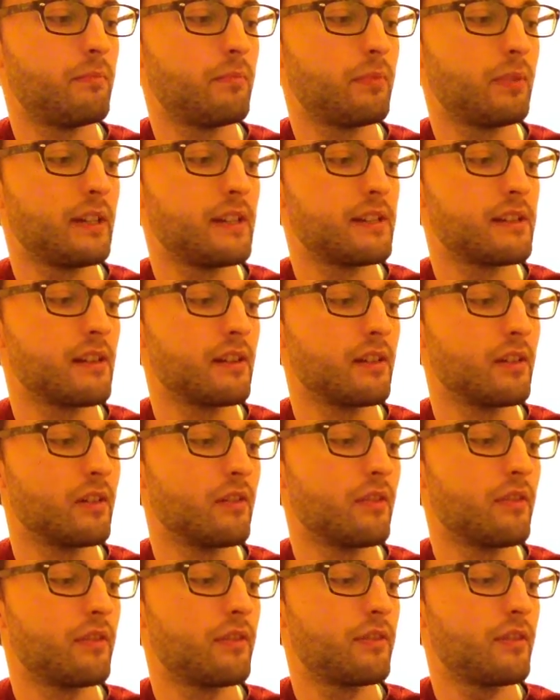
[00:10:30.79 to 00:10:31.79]
placing
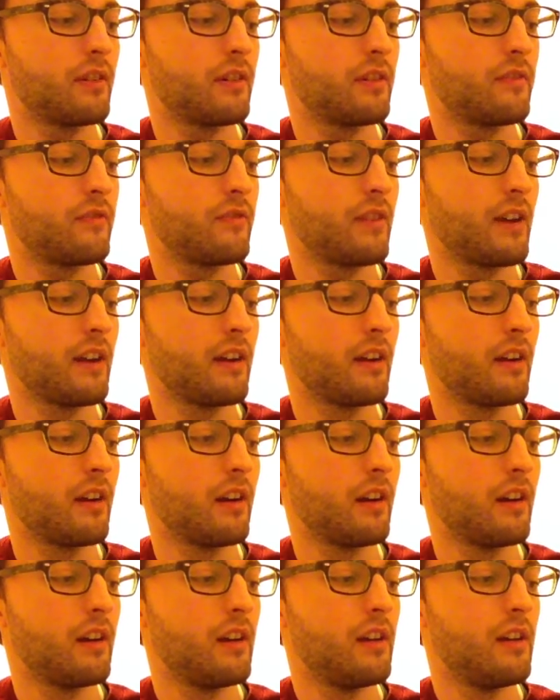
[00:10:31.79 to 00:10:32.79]
your third
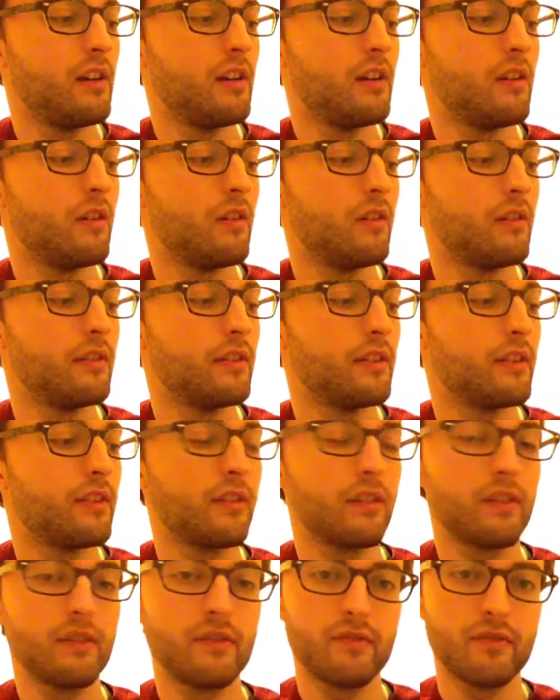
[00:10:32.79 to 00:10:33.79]
finger on the
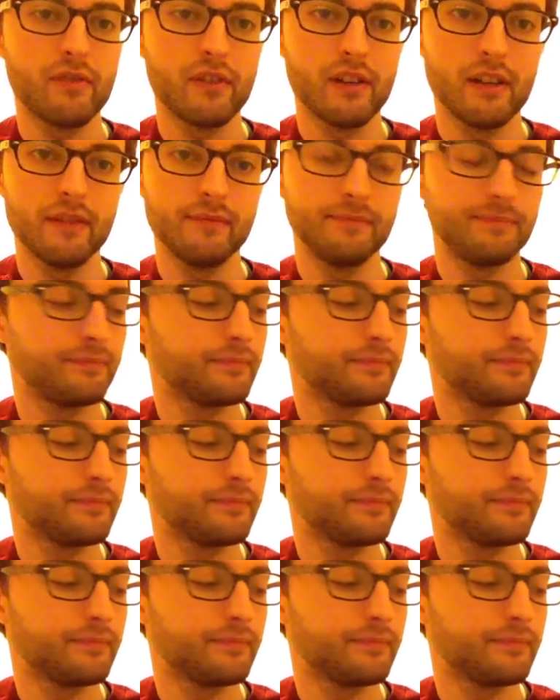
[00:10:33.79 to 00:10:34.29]
3rd fret